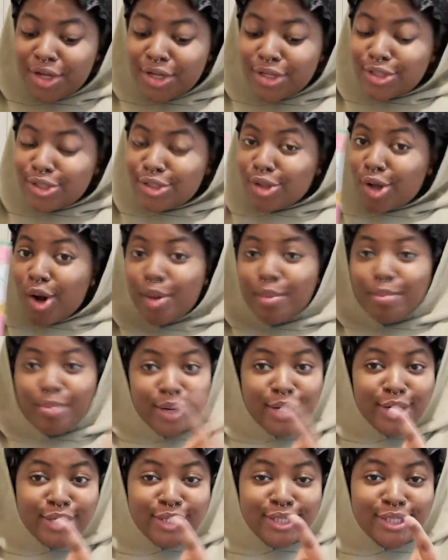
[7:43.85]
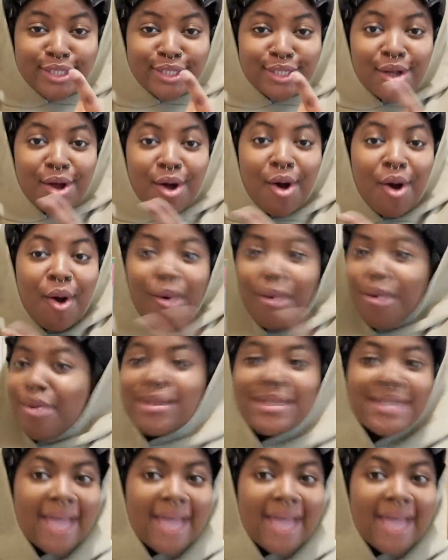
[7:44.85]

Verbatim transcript: starburst all